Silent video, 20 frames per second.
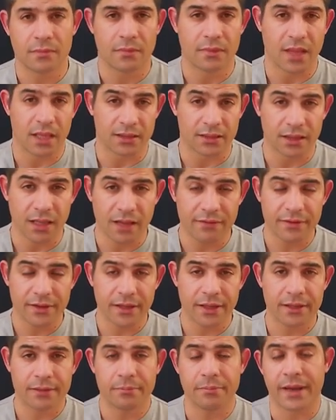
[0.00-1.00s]
not
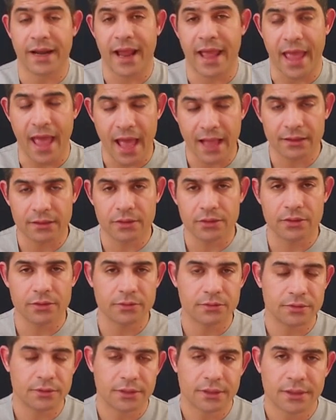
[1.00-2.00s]
loving it, but I had
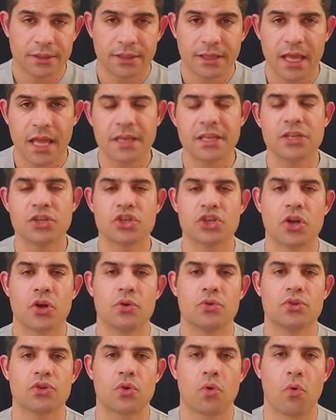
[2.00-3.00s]
to, and he
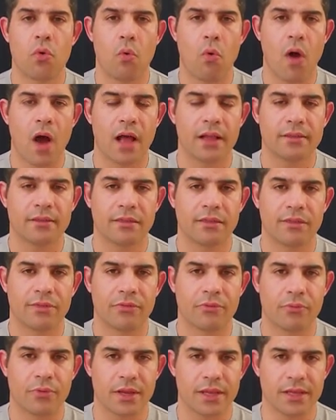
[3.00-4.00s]
shows quad
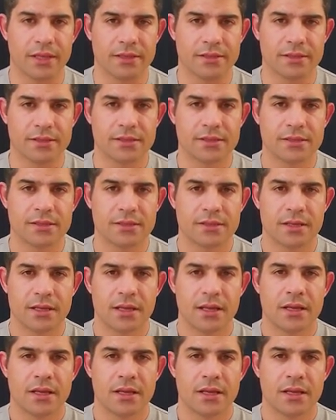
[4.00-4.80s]
threes.